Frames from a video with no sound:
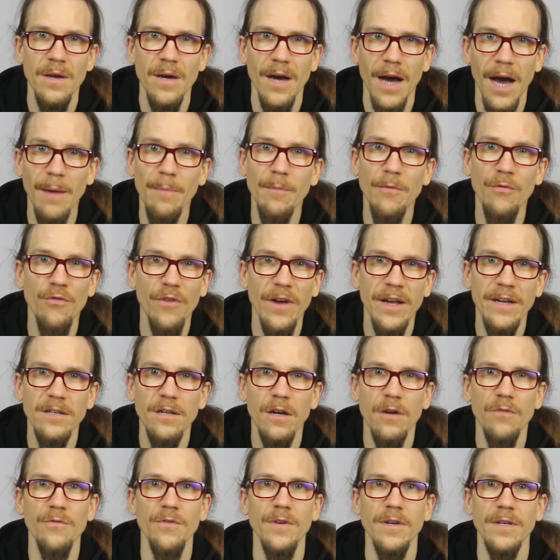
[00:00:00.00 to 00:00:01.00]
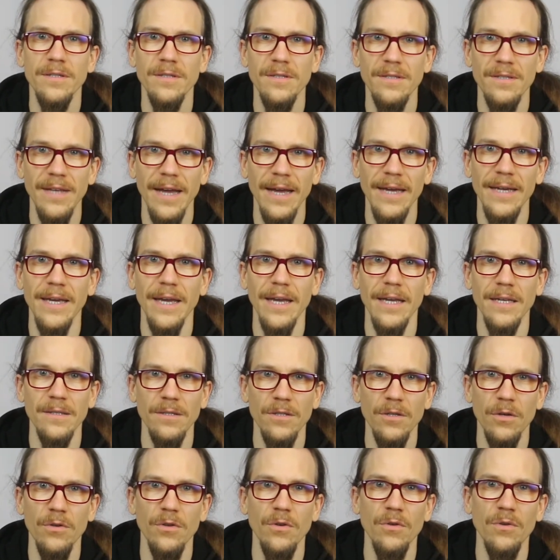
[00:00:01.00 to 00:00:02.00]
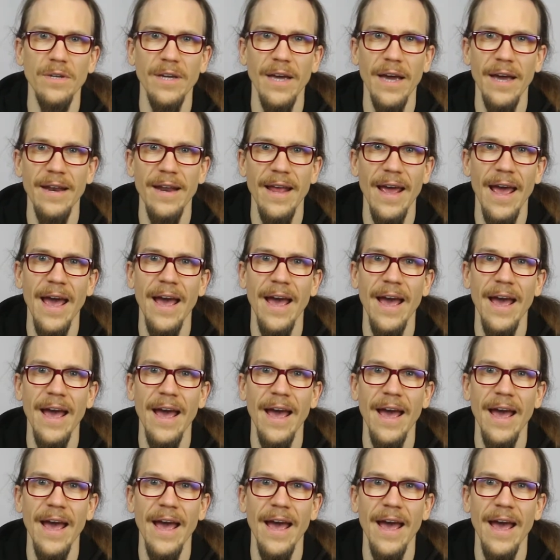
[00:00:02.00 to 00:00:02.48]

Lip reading: I'm a friend of stacking, so you can